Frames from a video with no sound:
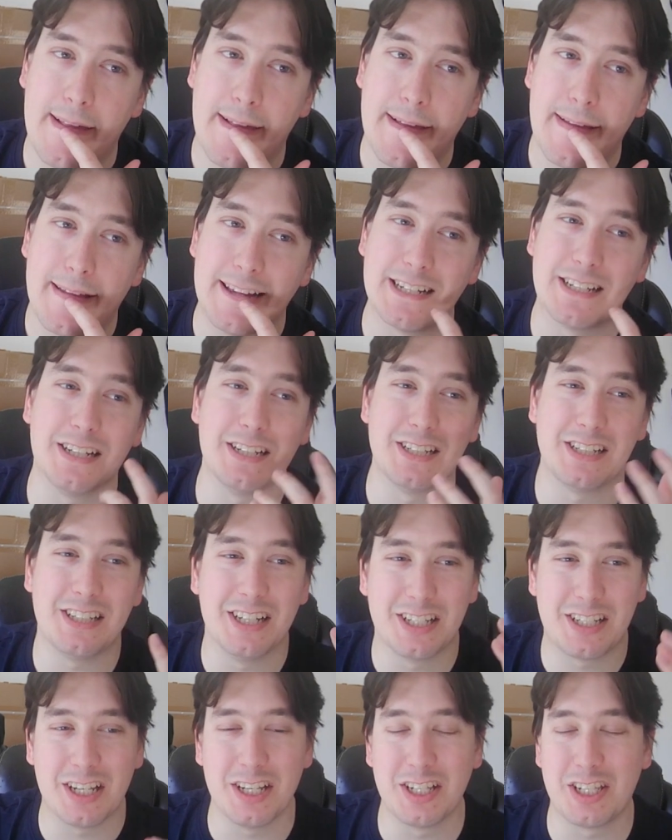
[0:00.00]
This
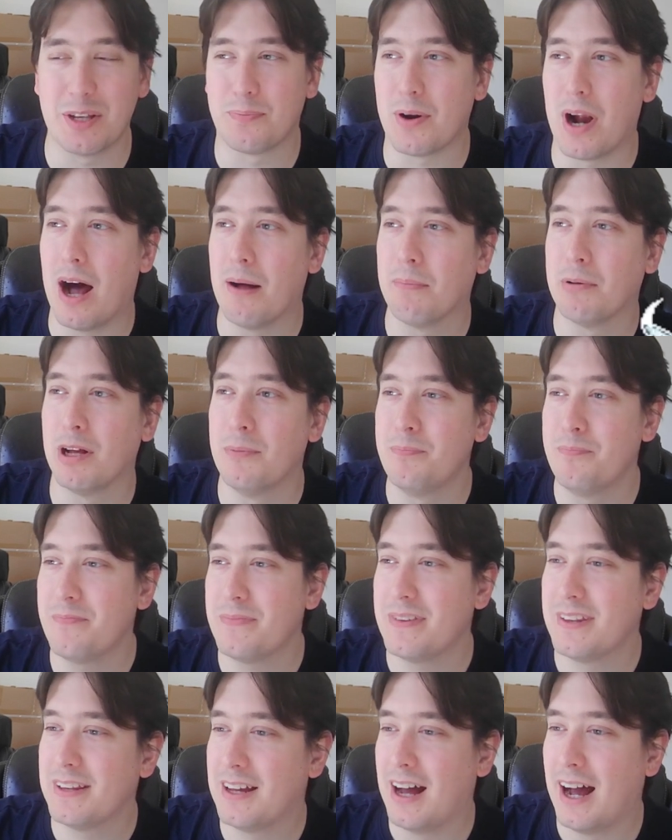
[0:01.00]
is the problem.
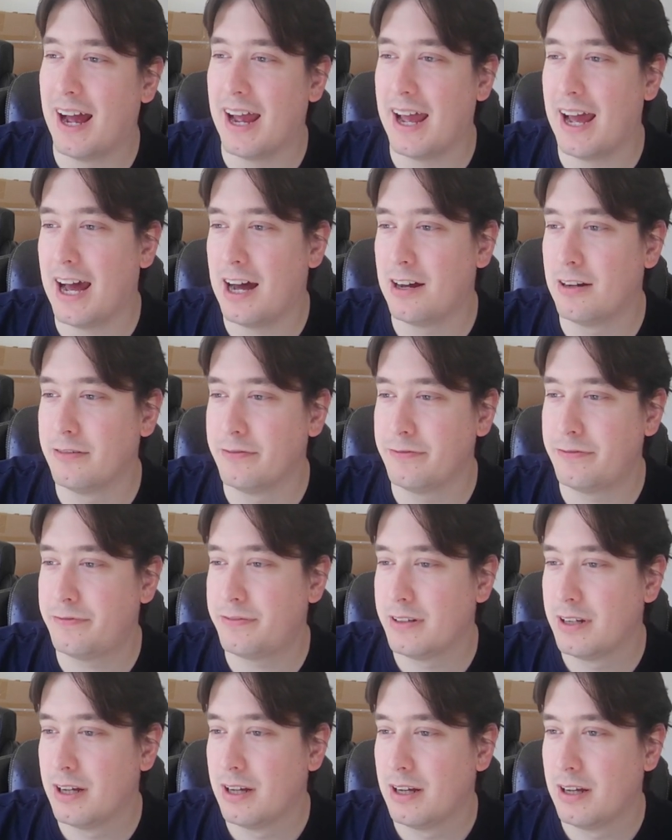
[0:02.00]
I have
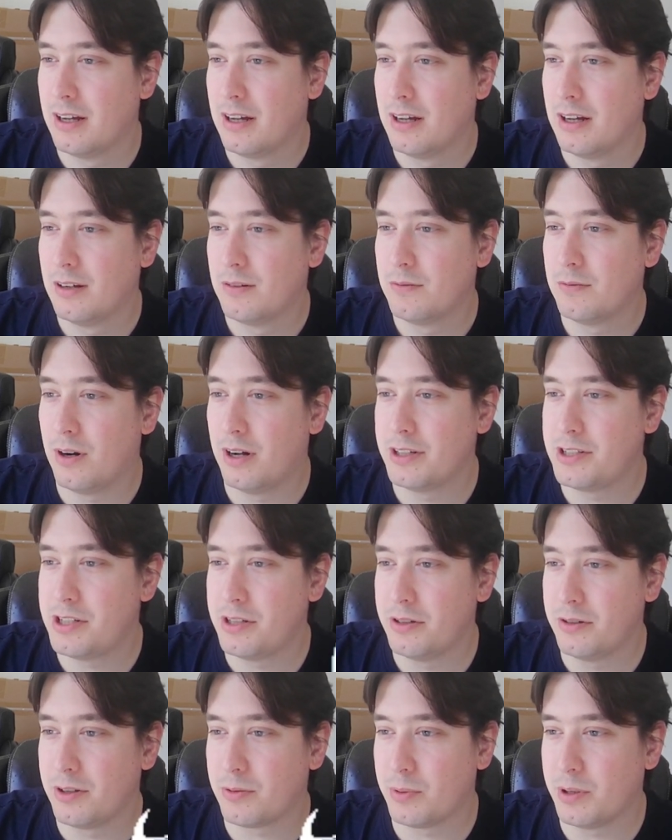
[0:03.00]
1,
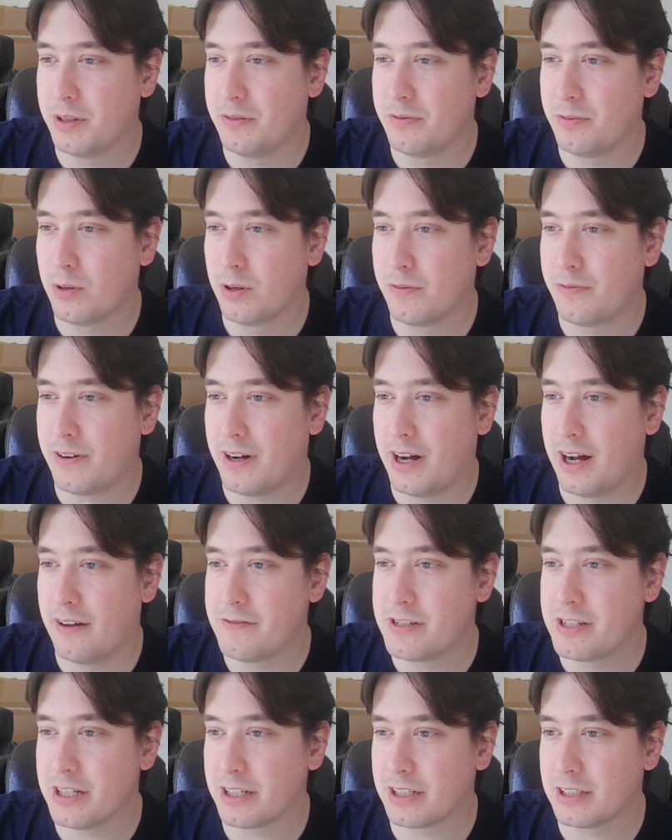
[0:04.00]
2, 3, 4, 5,
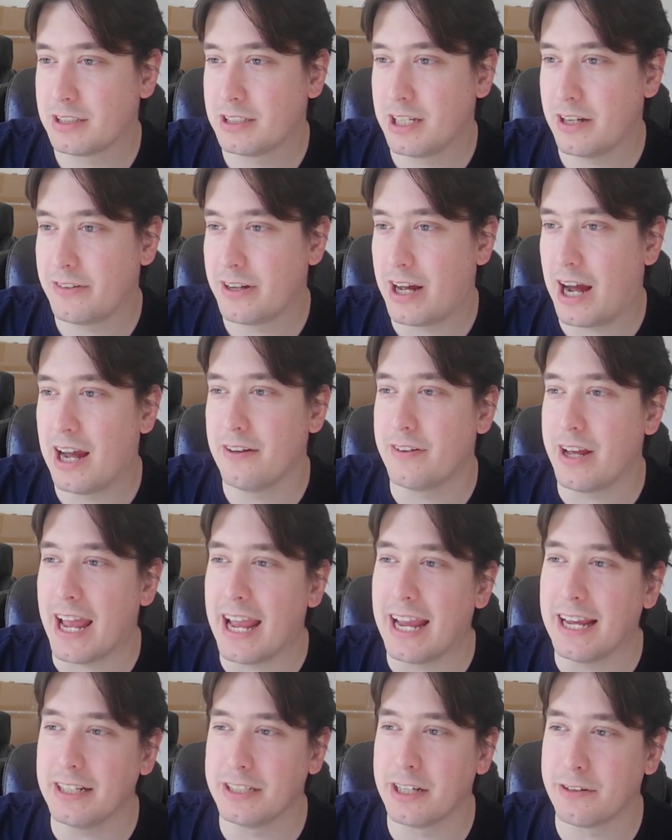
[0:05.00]
6, 7. I have
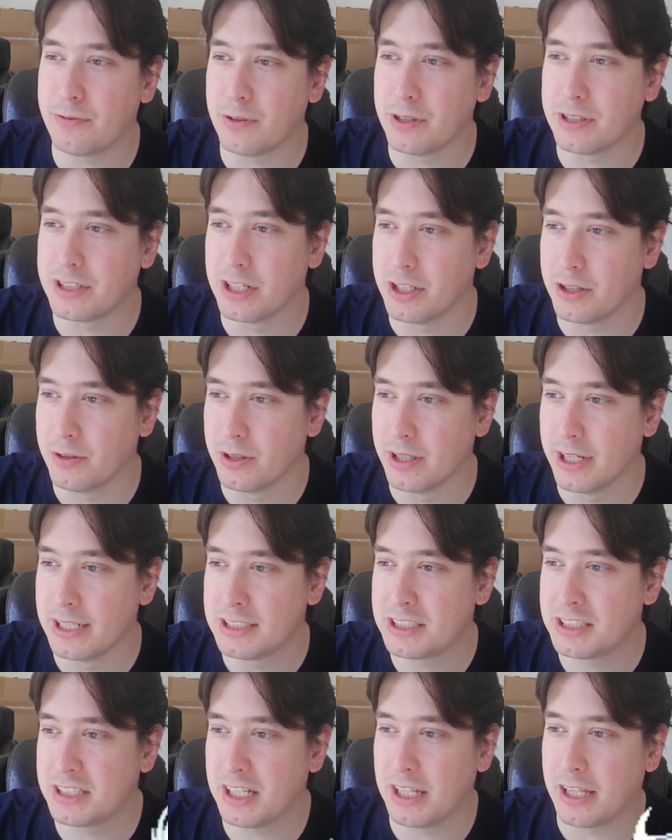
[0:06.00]
8 different to-do
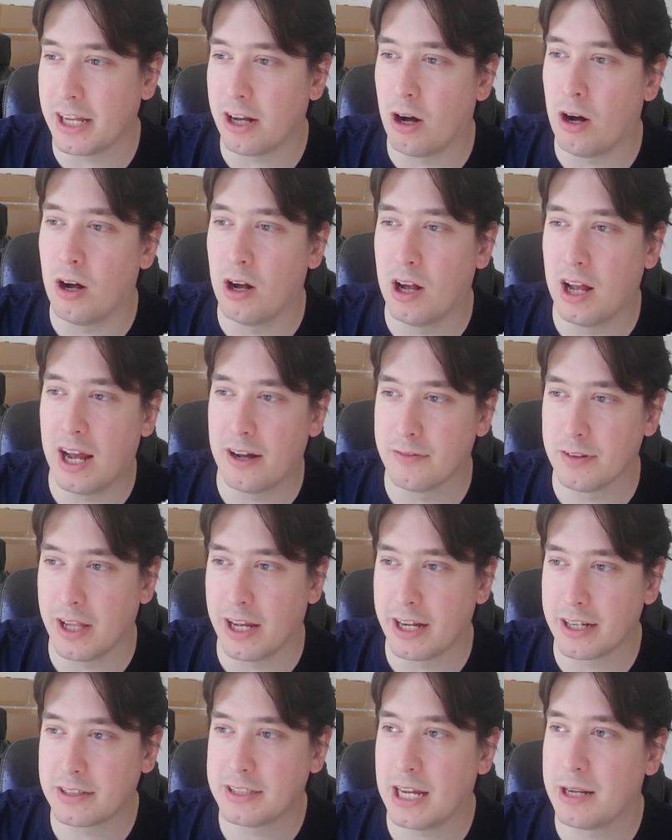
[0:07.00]
lists, and they all have
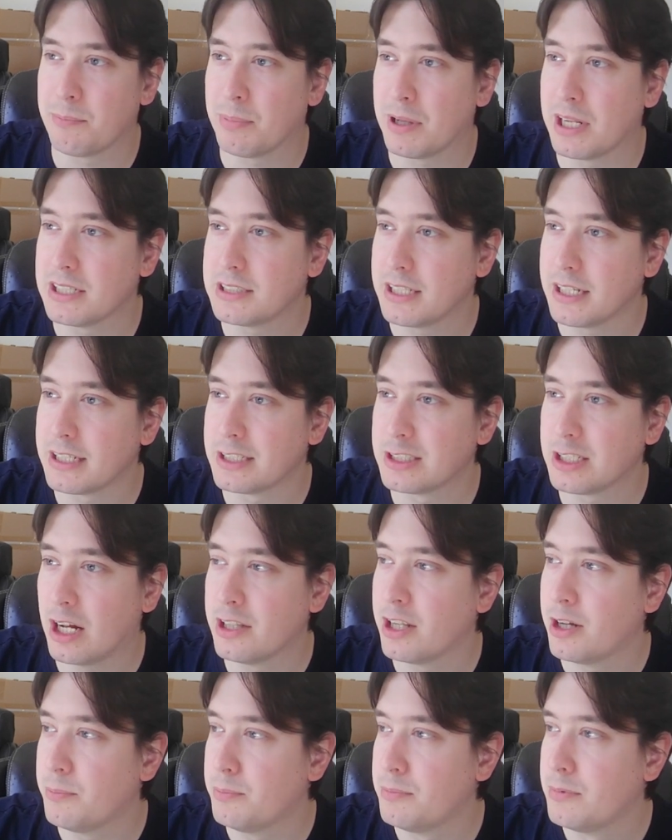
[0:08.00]
like 10 plus things
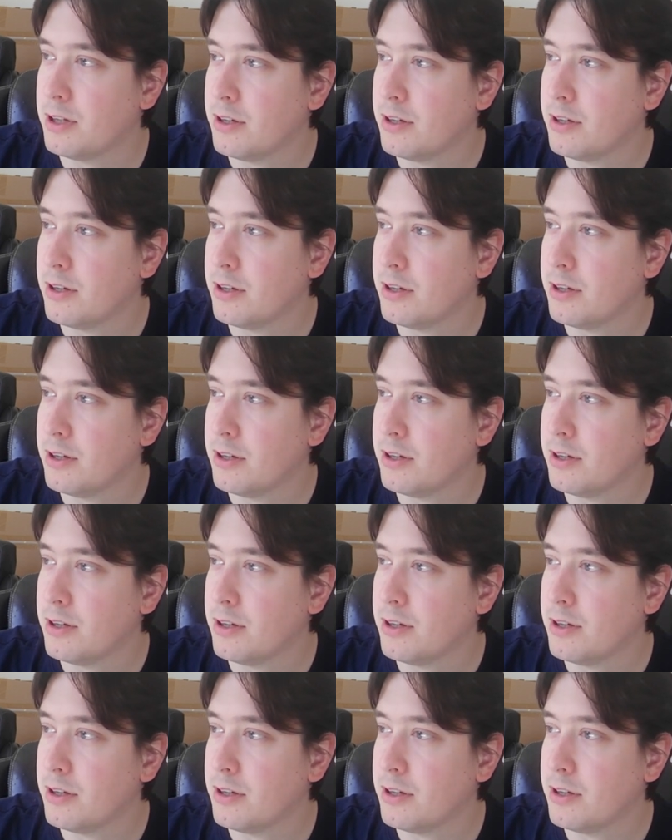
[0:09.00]
on them.